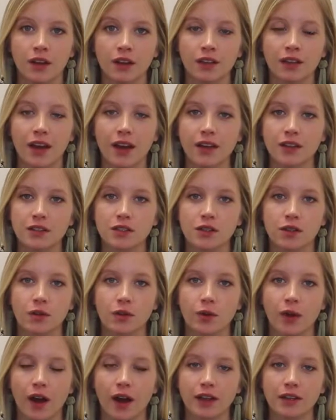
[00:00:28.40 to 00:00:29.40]
Yeah,
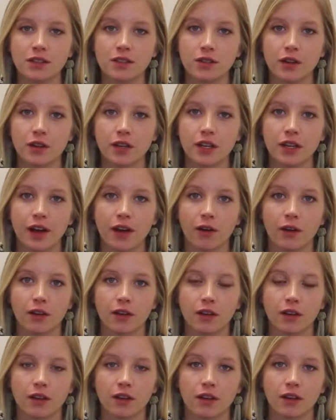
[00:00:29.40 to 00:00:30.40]
so I started
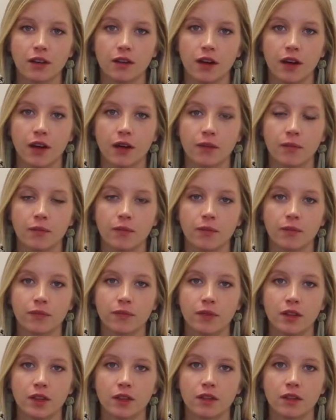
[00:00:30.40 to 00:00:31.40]
out in
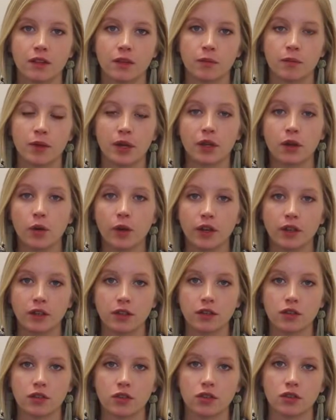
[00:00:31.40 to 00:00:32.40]
the Bitcoin
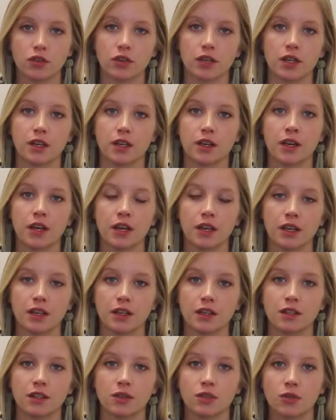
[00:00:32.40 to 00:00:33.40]
industry
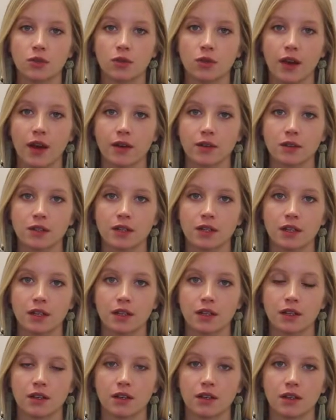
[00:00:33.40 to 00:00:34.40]
in
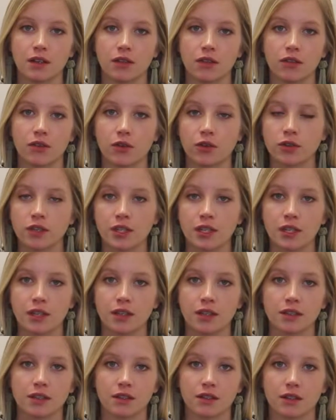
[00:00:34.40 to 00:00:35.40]

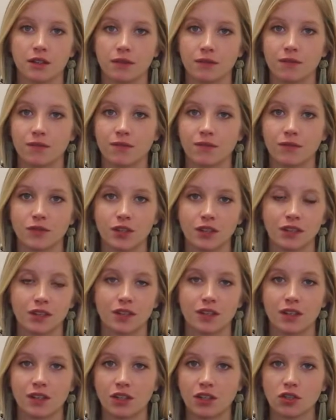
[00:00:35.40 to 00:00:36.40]
2013 as just
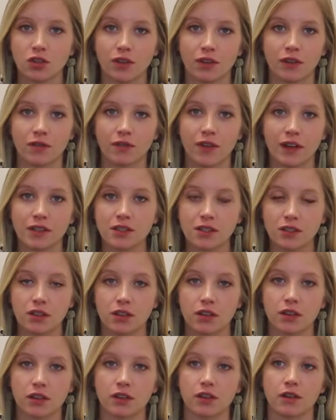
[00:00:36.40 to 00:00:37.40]
an initial
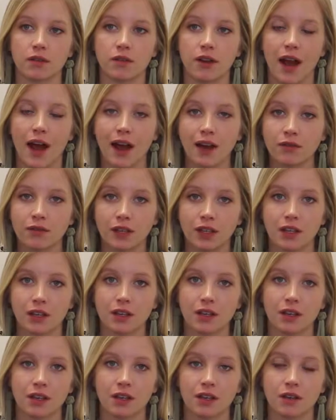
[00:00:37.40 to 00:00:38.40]
investor, an
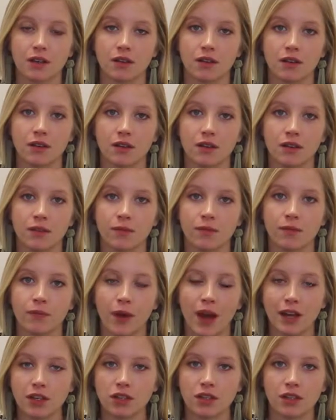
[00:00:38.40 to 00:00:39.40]
advocate, and a
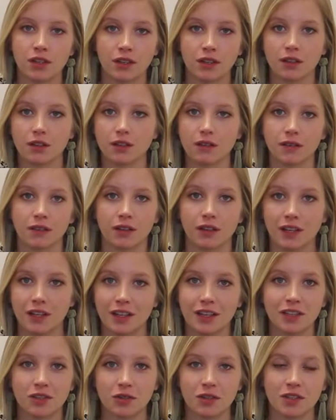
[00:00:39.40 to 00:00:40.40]

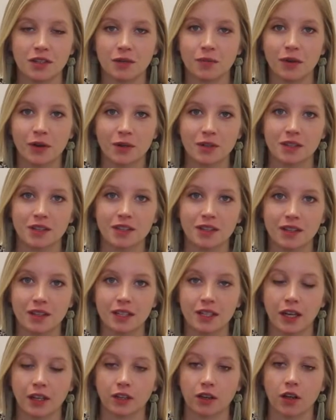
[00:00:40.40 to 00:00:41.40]
passionately interested person in the
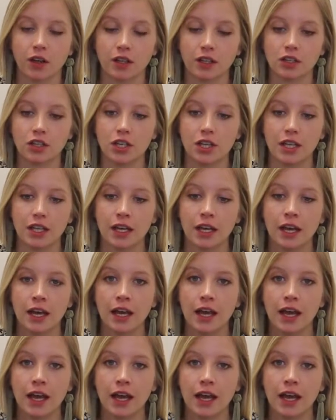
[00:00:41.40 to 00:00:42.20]
technology.